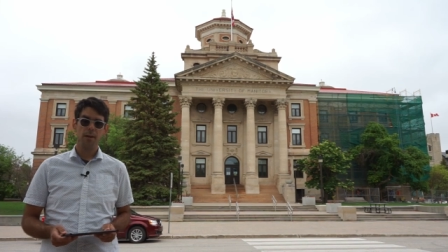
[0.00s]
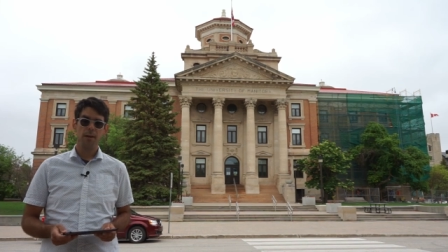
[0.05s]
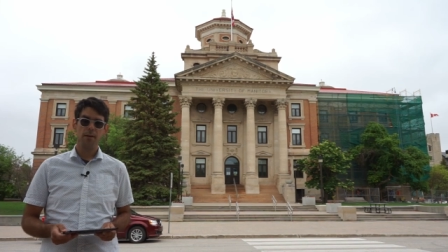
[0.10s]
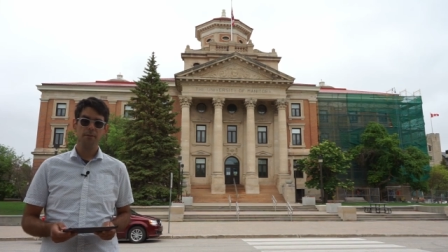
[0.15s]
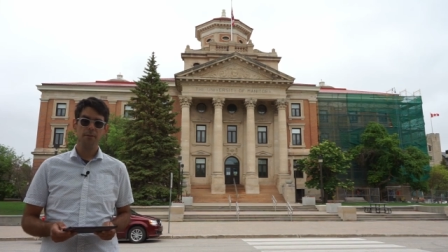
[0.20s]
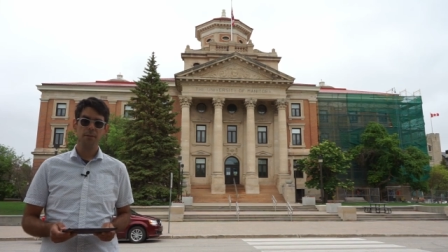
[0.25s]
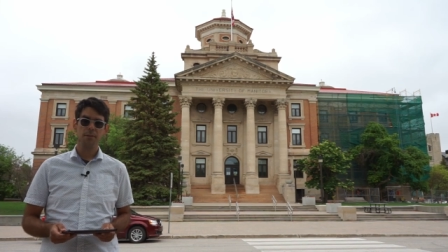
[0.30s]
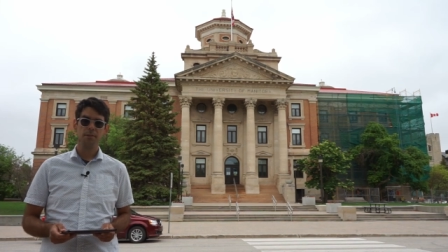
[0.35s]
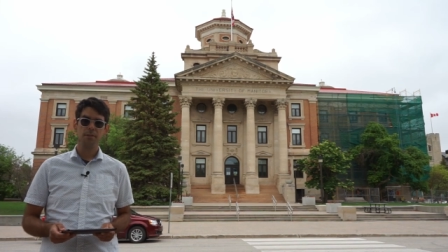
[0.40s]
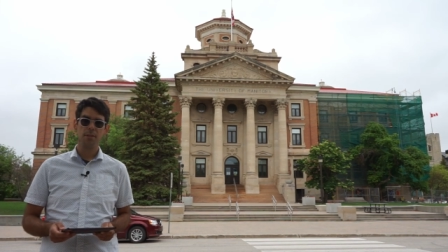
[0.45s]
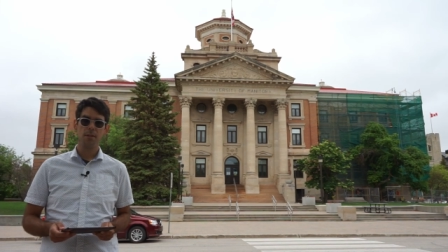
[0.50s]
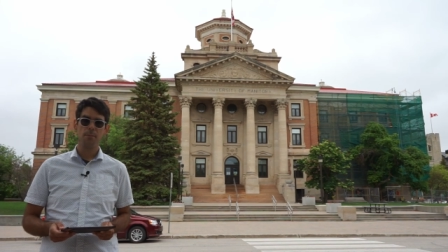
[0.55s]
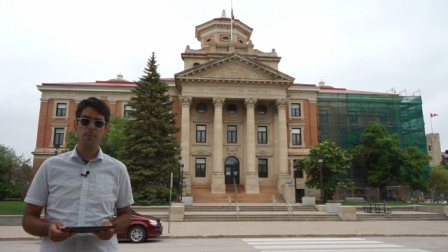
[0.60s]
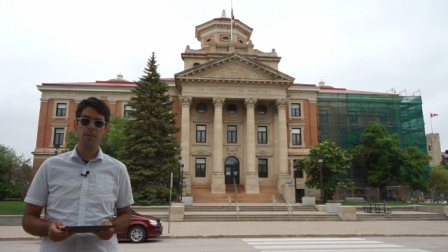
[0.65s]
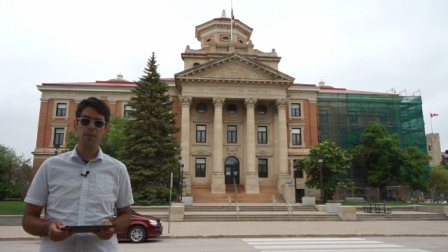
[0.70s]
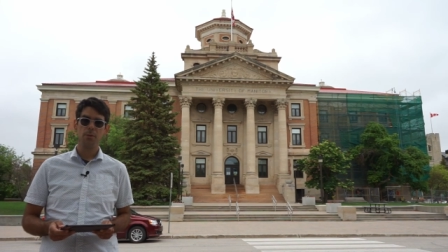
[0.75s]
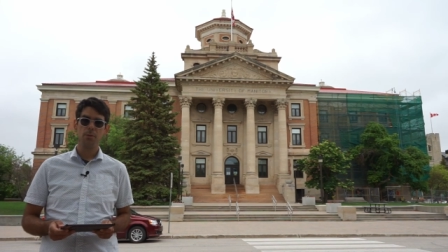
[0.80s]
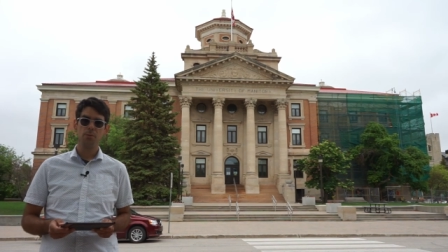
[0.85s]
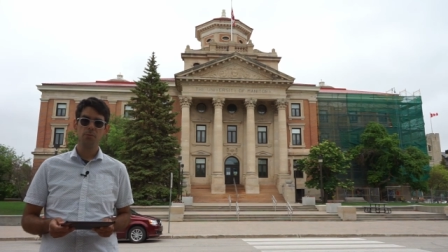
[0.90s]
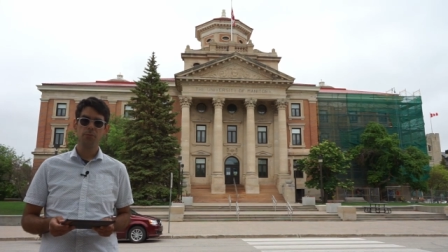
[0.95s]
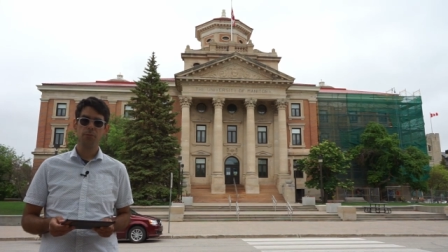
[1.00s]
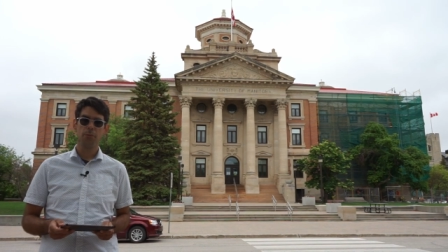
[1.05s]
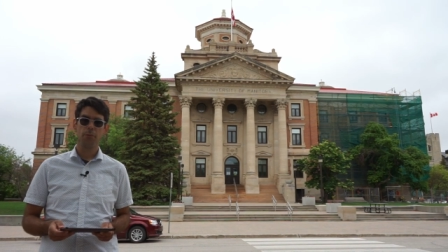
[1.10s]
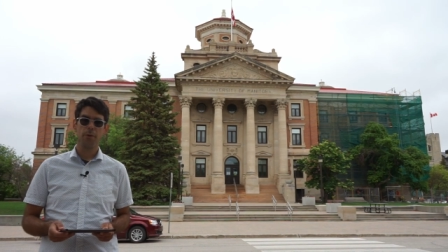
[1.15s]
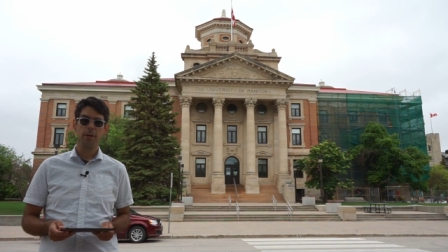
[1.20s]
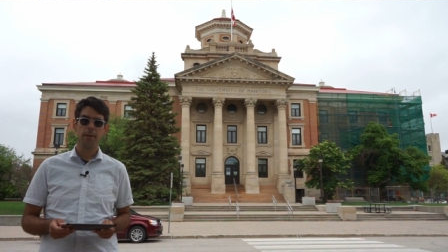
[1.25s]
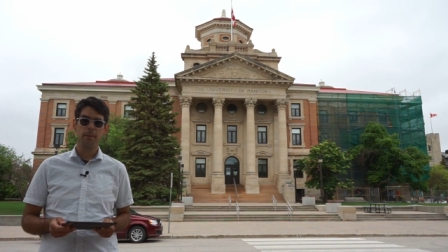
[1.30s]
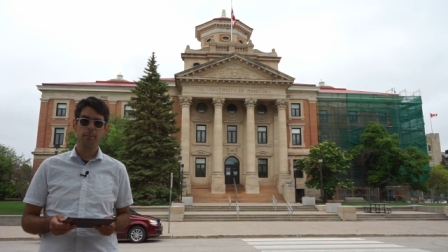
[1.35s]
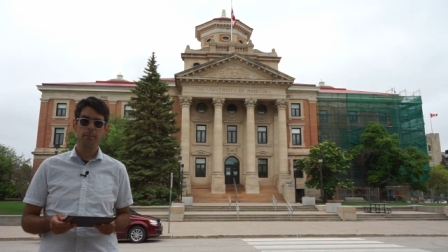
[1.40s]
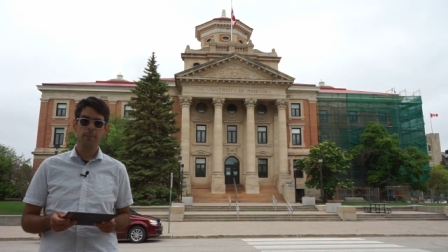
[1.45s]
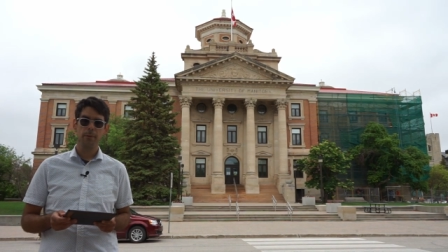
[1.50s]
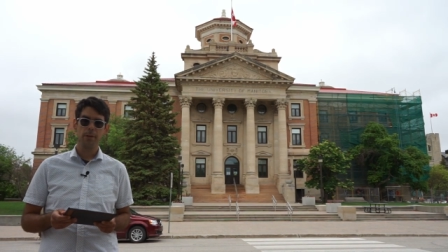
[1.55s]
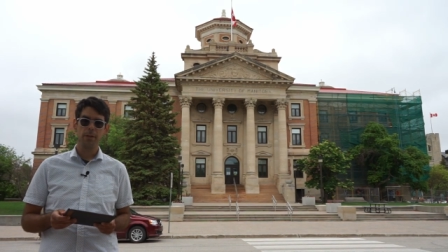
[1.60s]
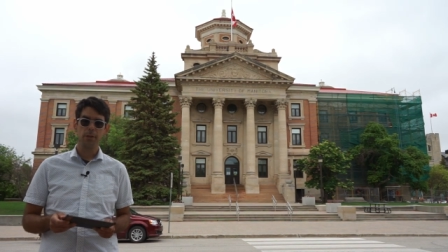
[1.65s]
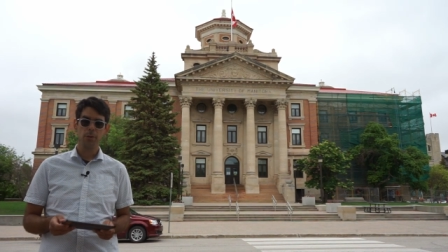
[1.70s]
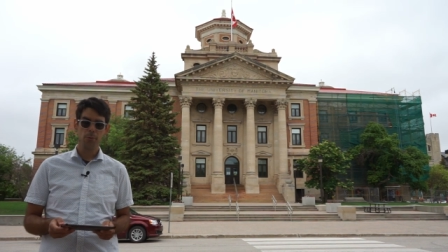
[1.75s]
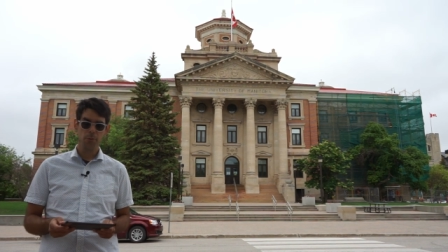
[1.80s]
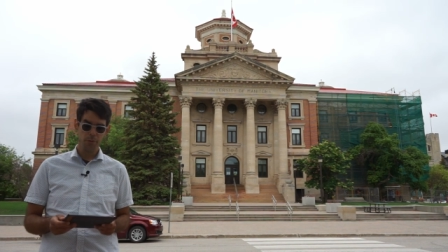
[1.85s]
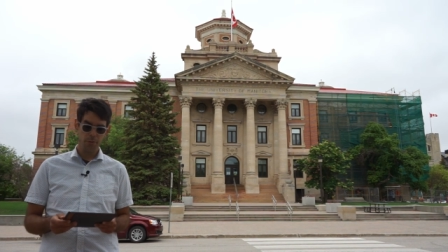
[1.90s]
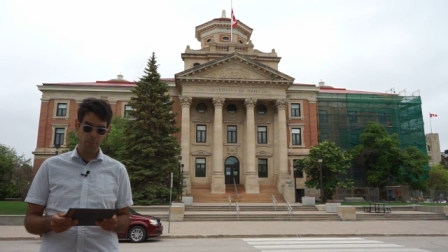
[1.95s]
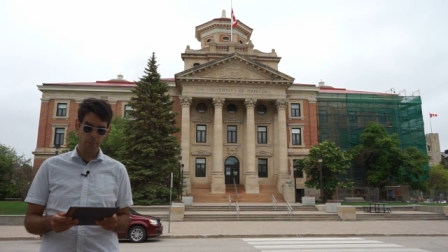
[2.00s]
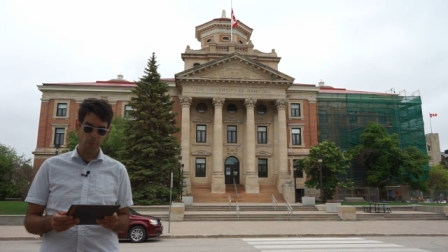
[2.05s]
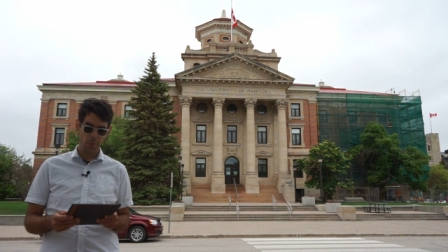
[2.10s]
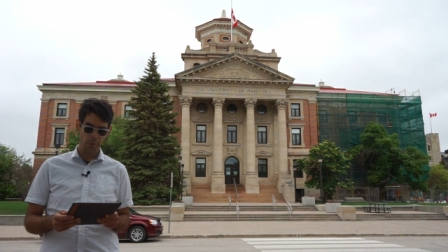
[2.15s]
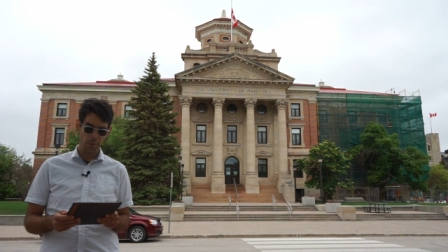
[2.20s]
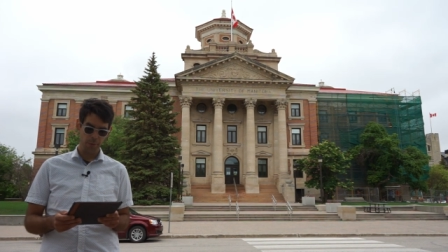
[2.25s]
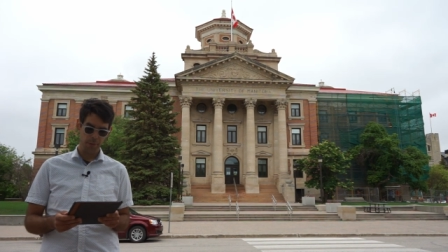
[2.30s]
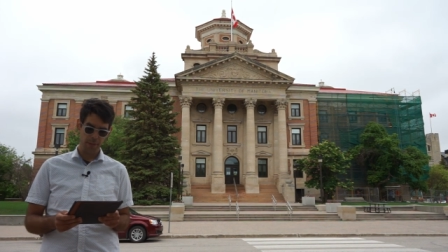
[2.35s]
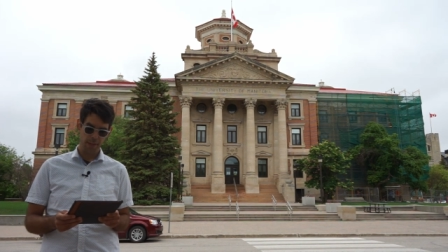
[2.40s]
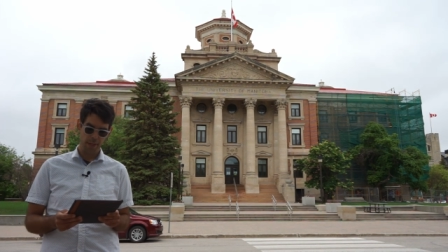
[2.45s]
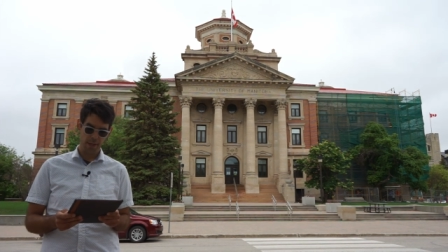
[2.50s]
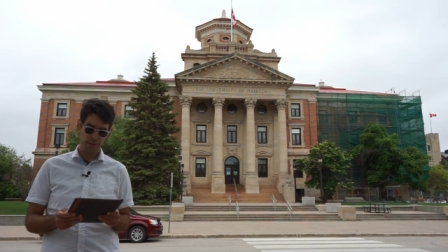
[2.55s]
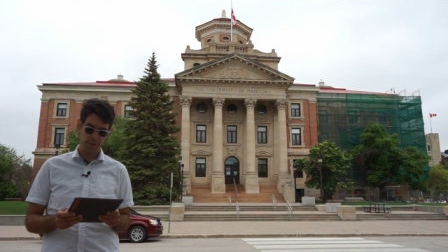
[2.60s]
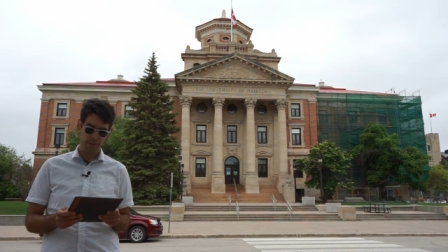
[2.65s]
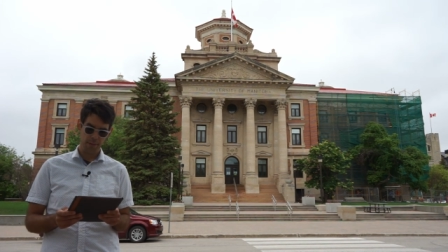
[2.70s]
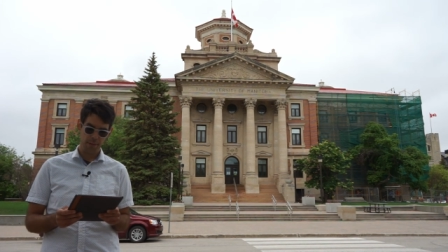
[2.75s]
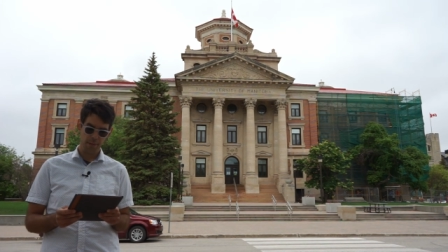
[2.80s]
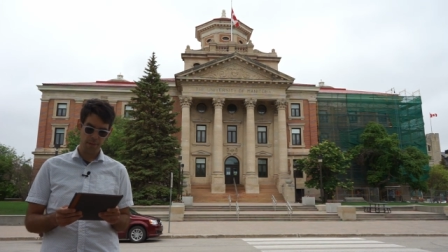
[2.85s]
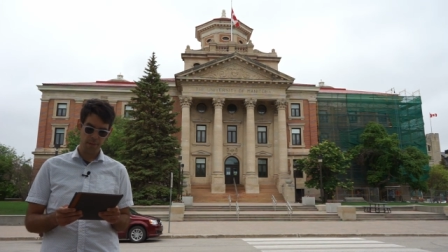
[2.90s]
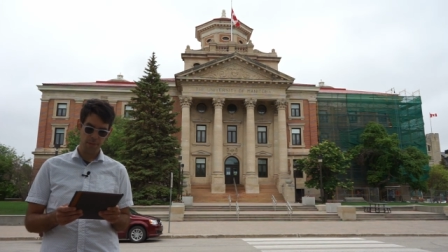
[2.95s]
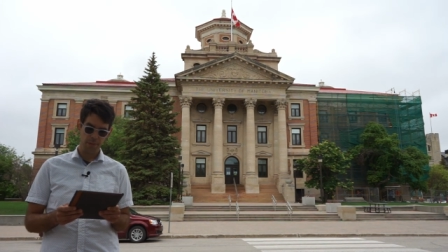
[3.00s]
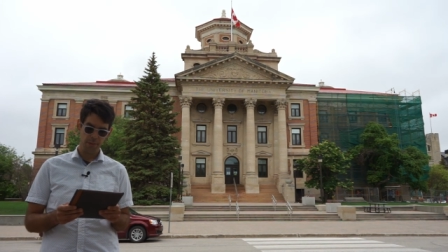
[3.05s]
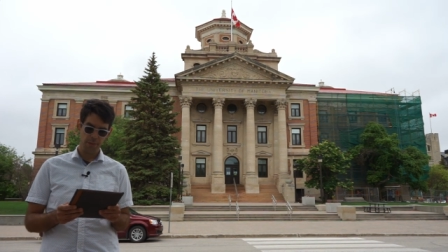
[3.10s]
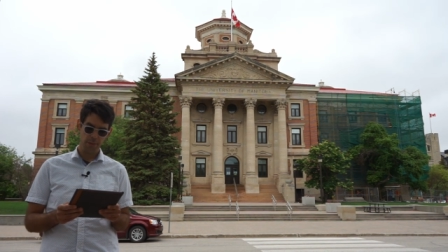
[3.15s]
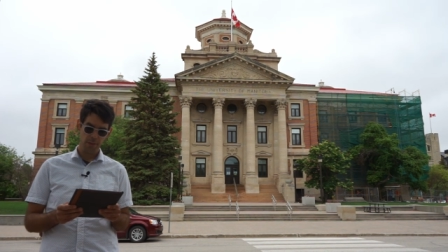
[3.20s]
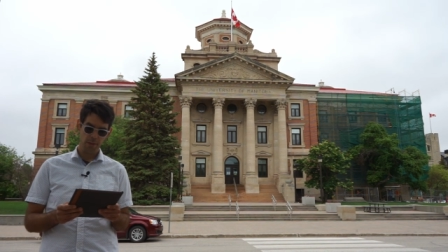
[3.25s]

of the CPU from user processes.